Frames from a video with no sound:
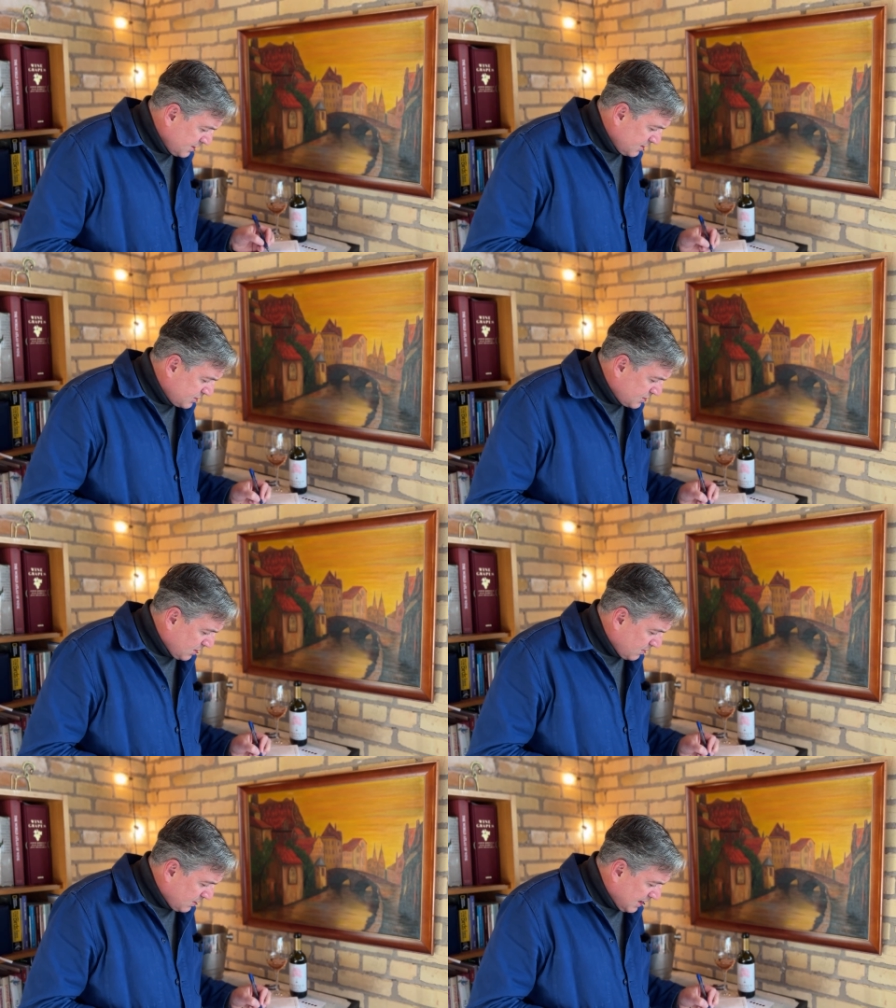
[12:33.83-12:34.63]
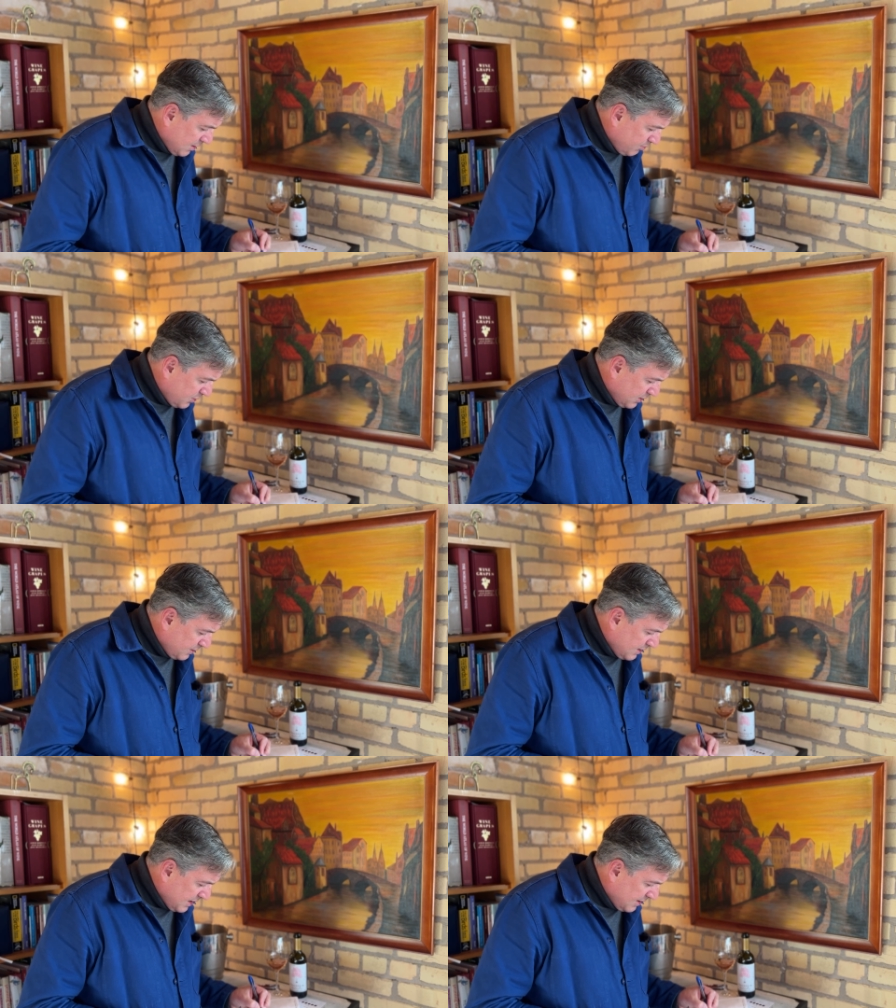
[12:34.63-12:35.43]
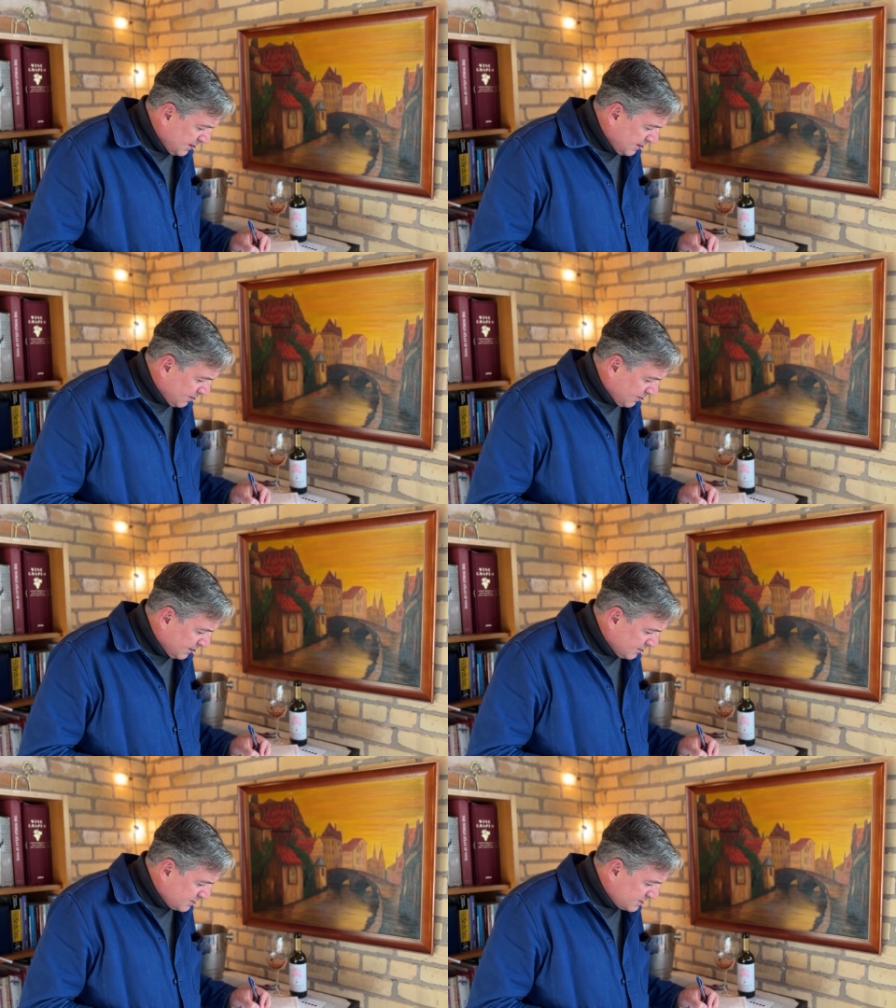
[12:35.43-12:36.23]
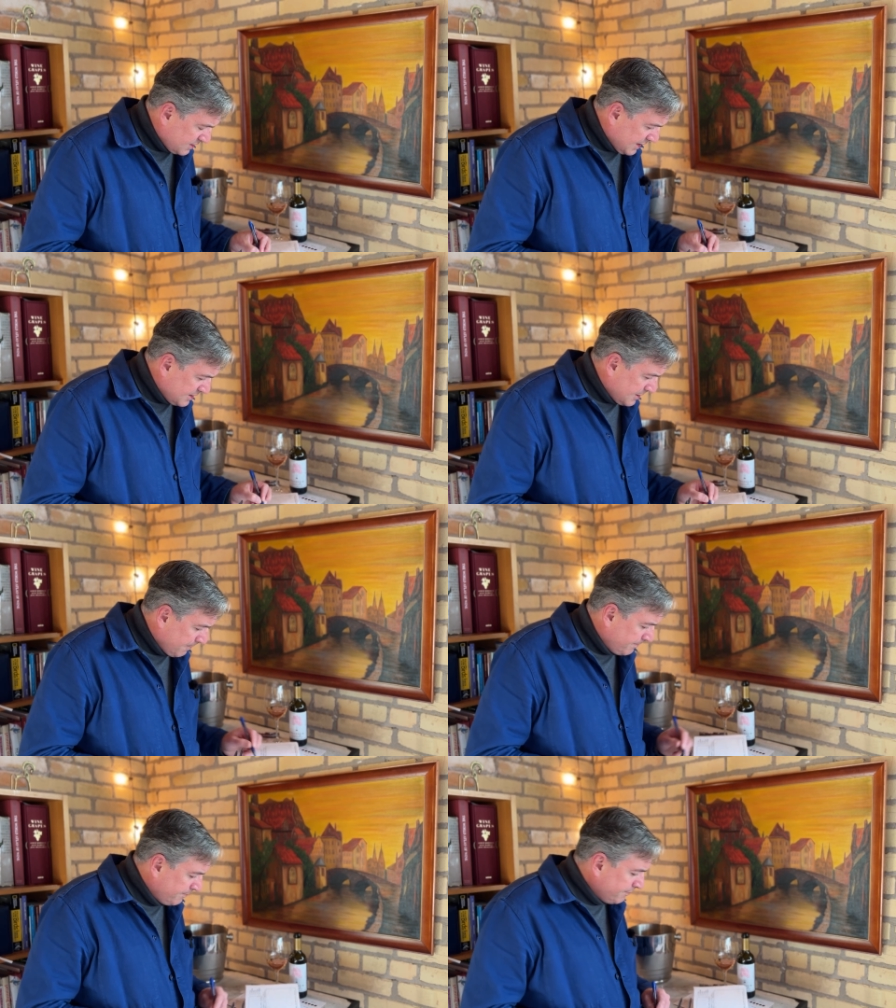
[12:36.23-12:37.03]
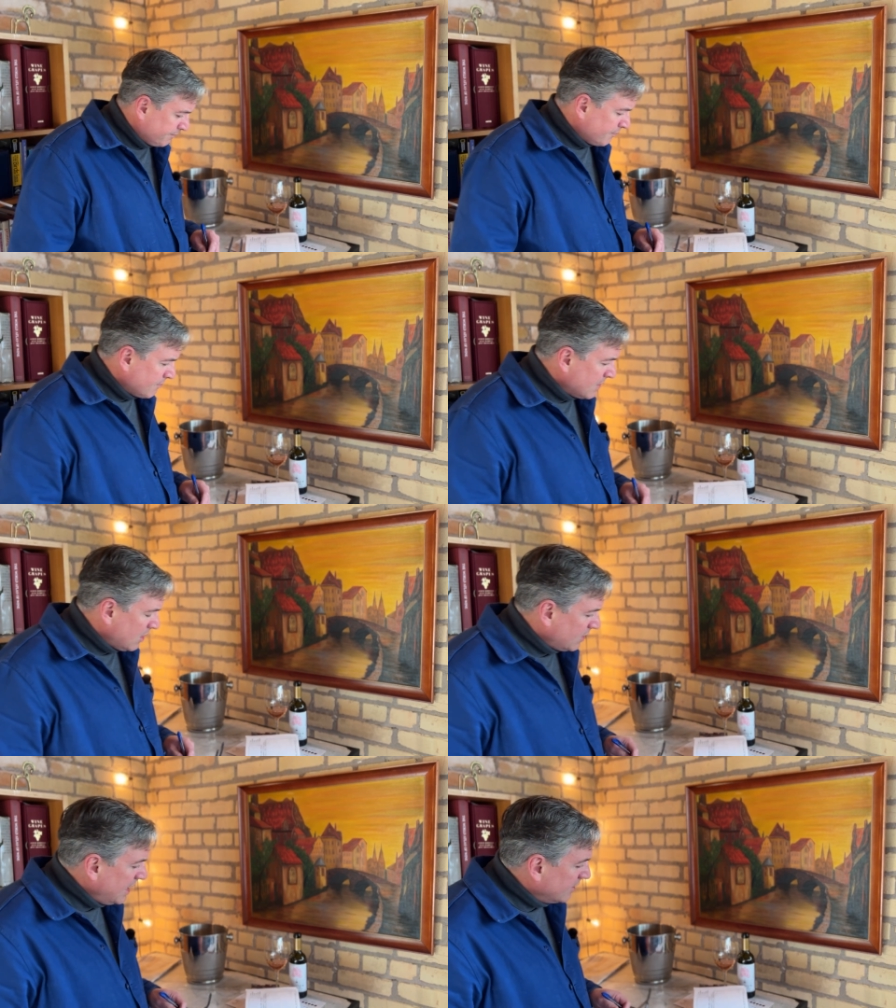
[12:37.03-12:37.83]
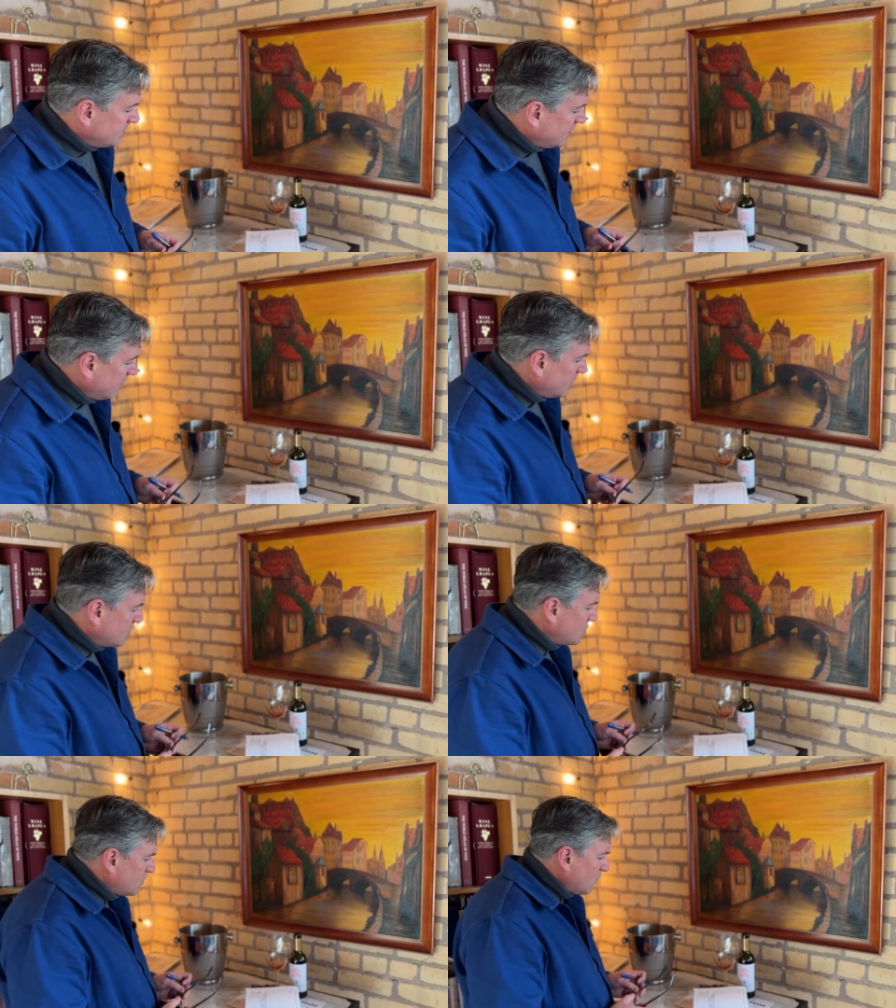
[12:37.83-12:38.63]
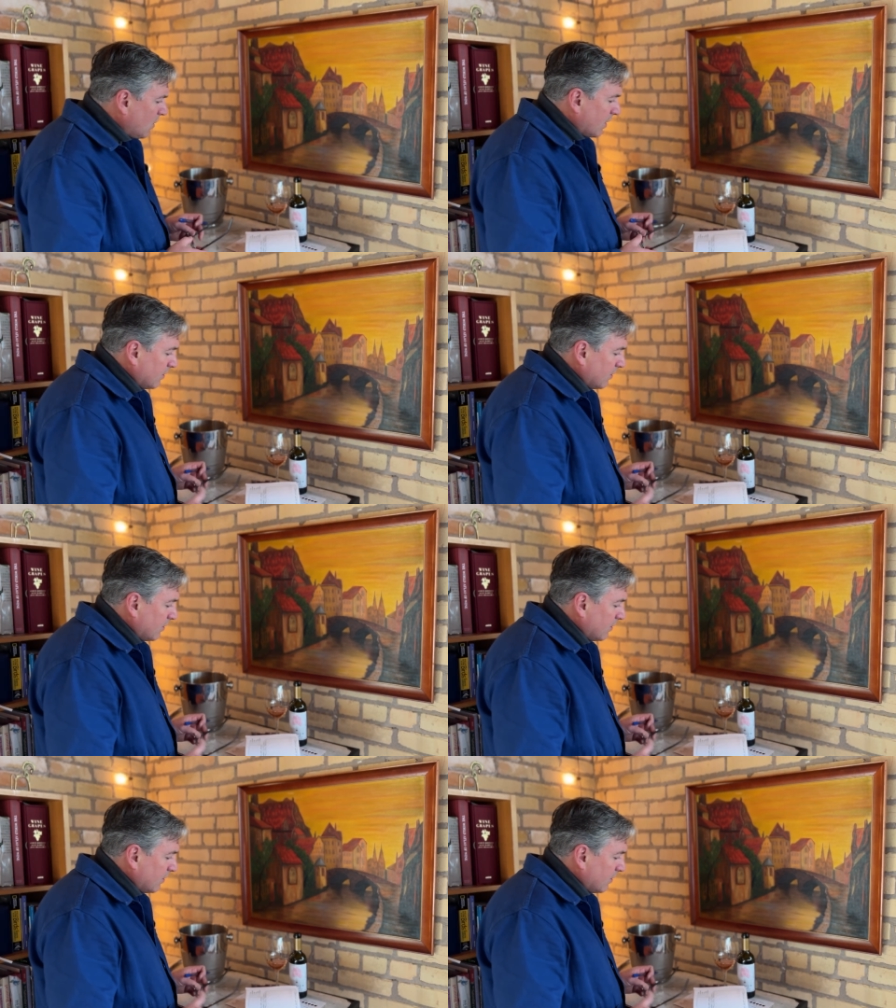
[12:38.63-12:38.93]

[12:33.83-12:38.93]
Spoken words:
So I'll put it here in slight. Okay, let's give it a score.